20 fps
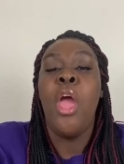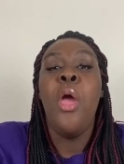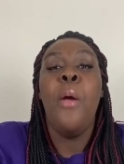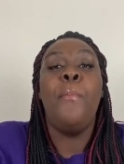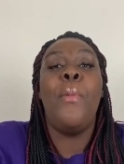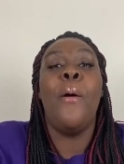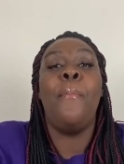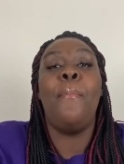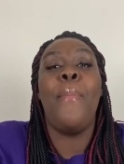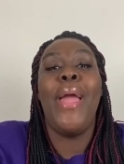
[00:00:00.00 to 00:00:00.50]

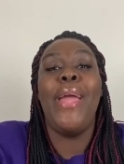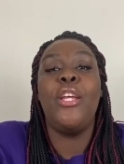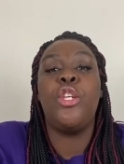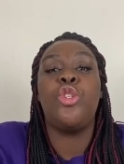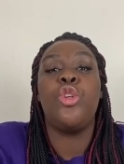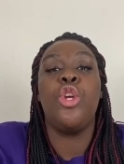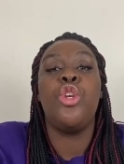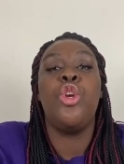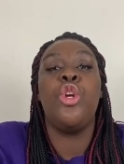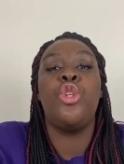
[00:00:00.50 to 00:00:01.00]
But make
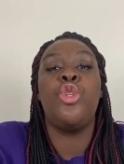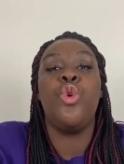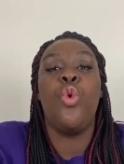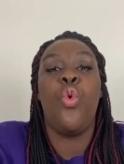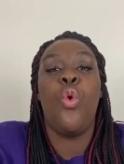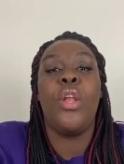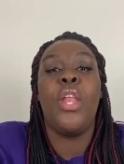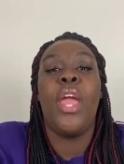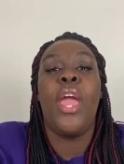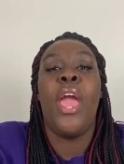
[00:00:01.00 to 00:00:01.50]
sure you're
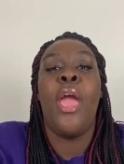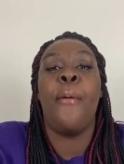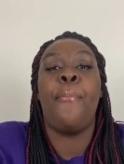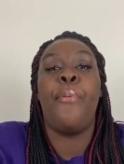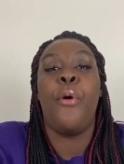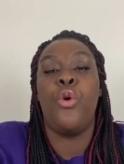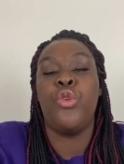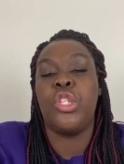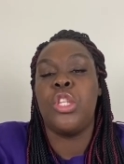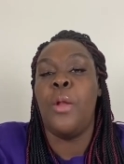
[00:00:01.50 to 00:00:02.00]
doing it and
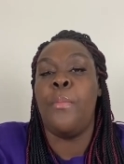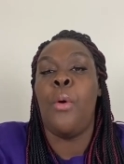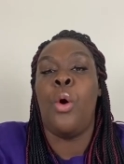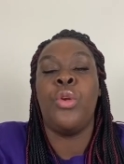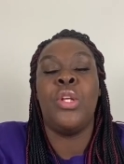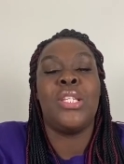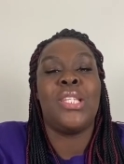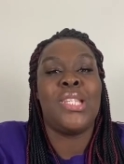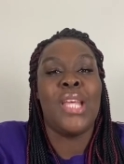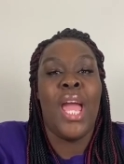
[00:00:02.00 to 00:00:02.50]
posting them on
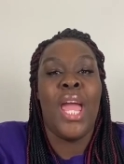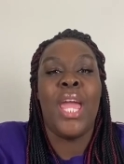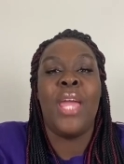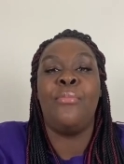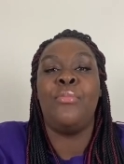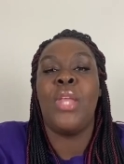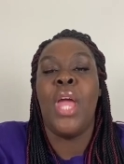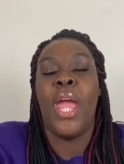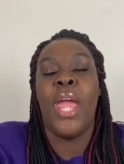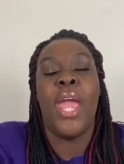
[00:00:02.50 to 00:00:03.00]
the
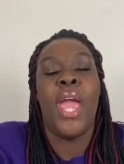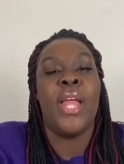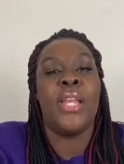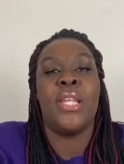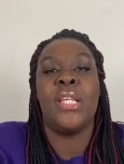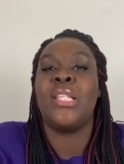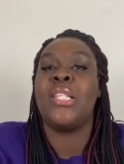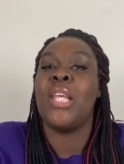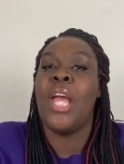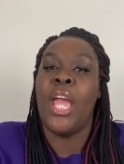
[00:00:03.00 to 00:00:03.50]
same day at
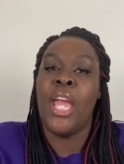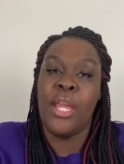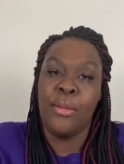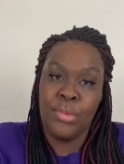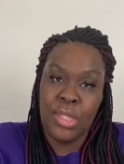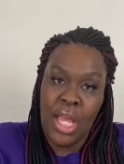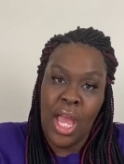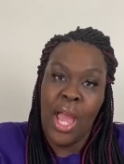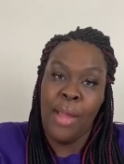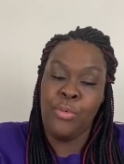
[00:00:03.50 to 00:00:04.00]
the same
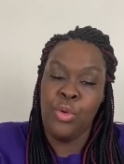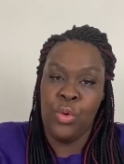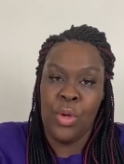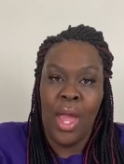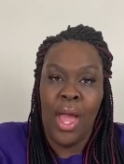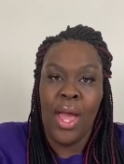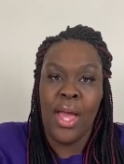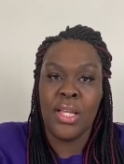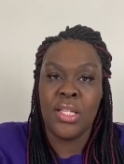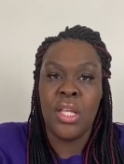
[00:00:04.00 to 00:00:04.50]
time, you
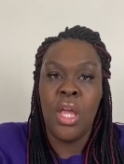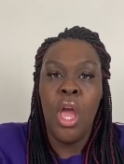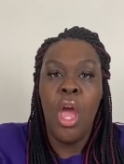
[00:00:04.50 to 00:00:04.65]
guys.